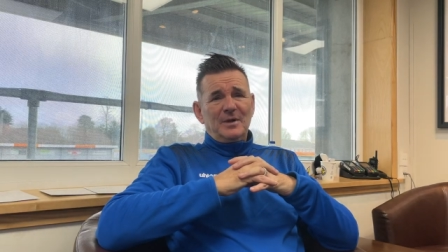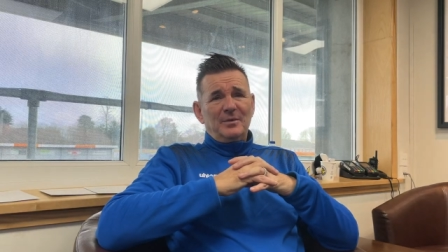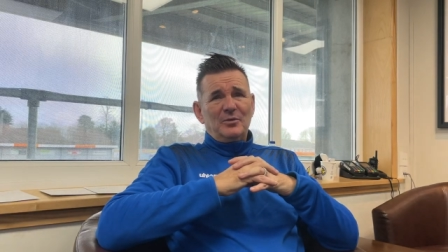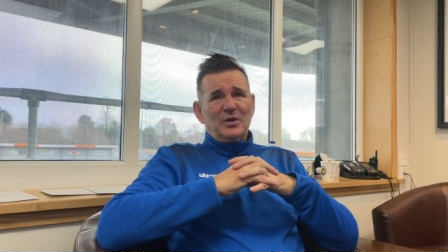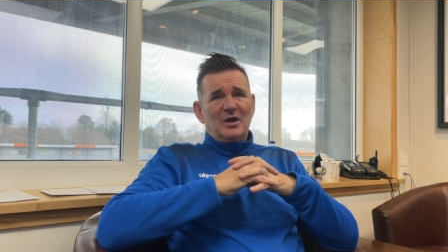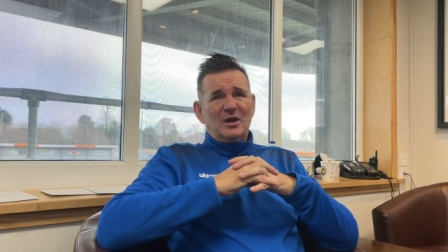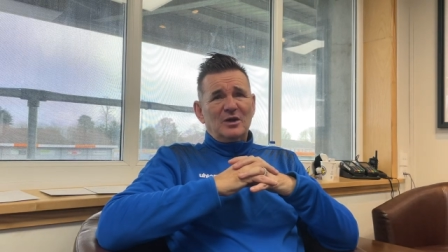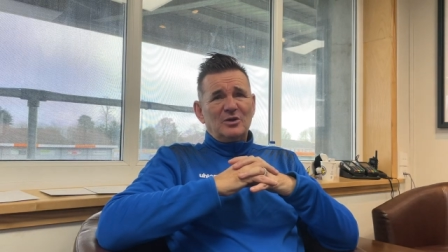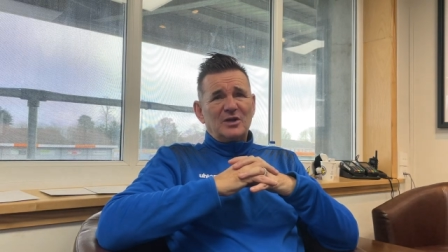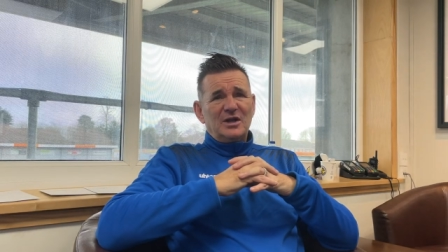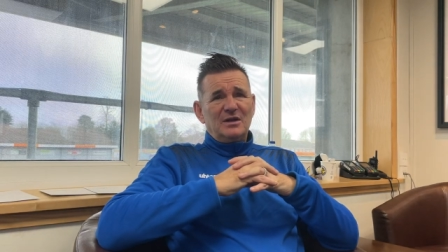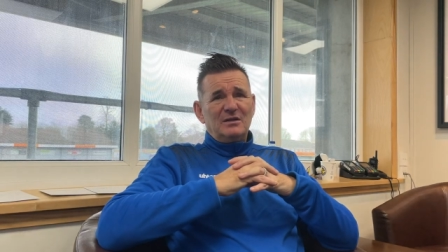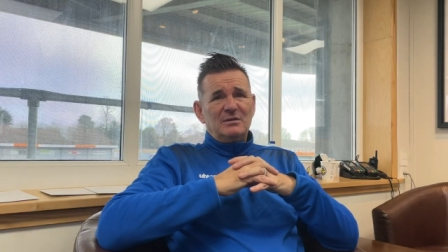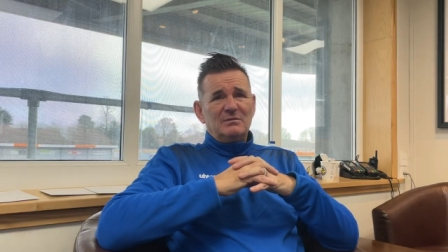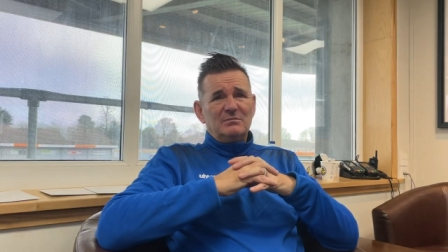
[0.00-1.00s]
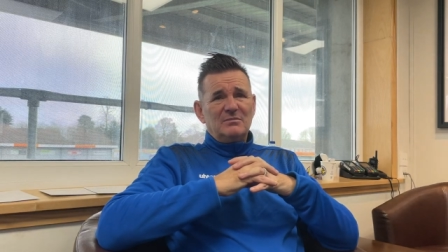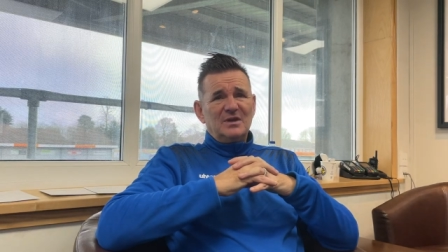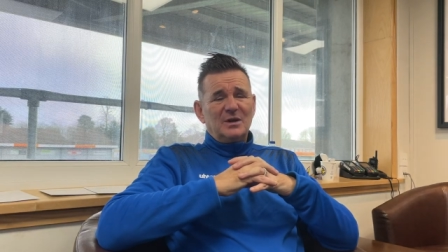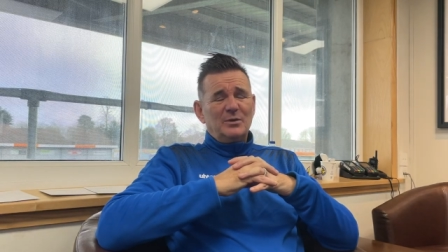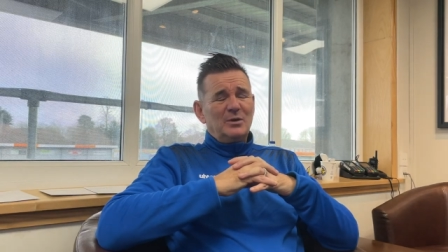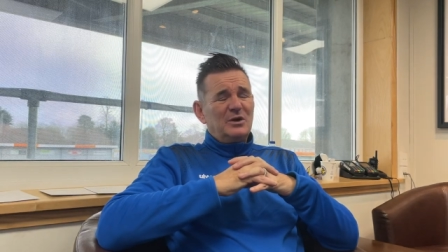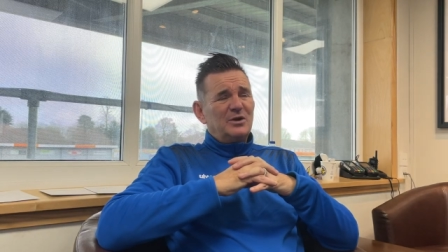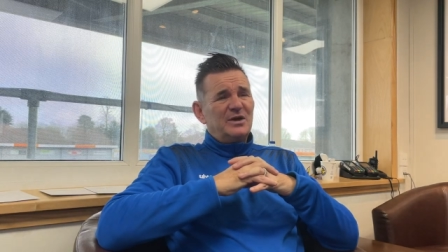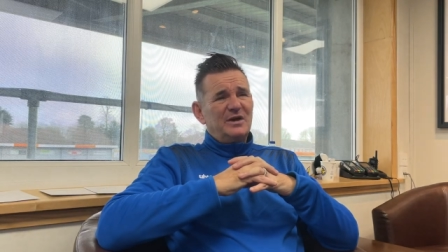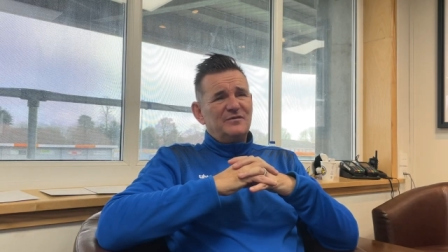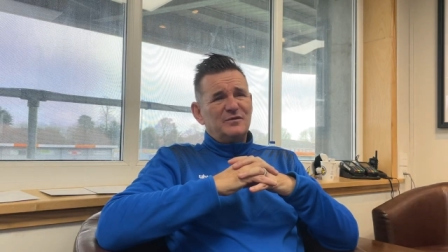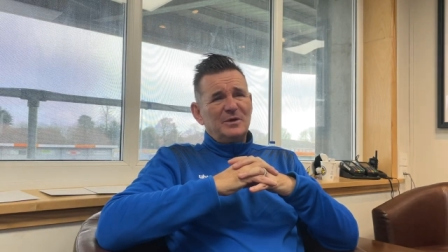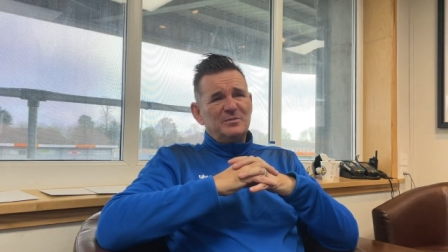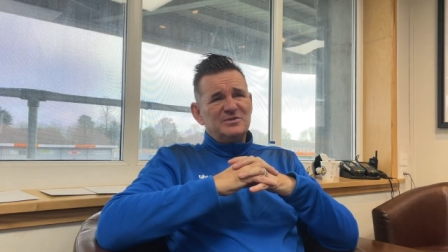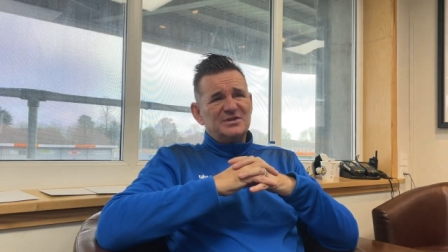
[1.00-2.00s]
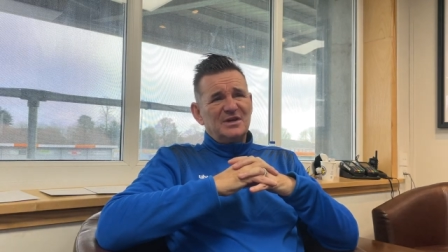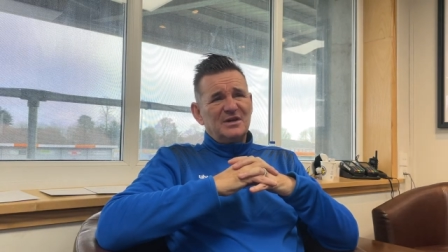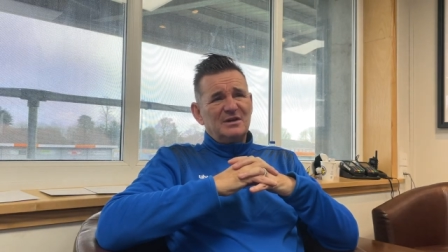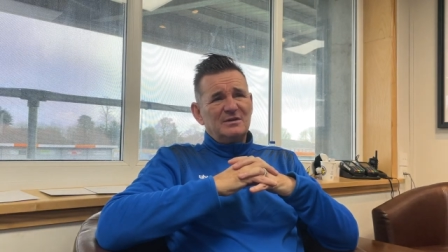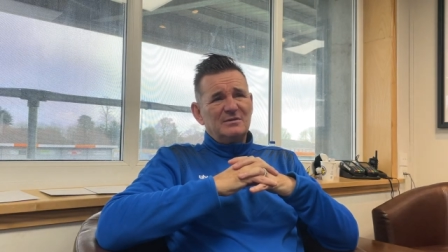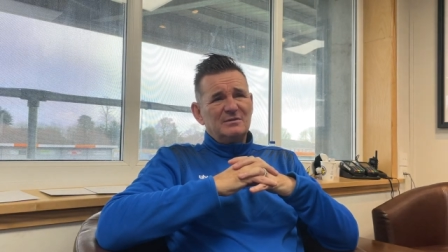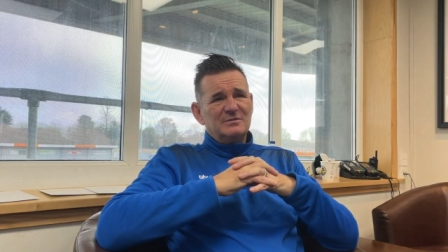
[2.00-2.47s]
We are looking, you know, we're looking for him to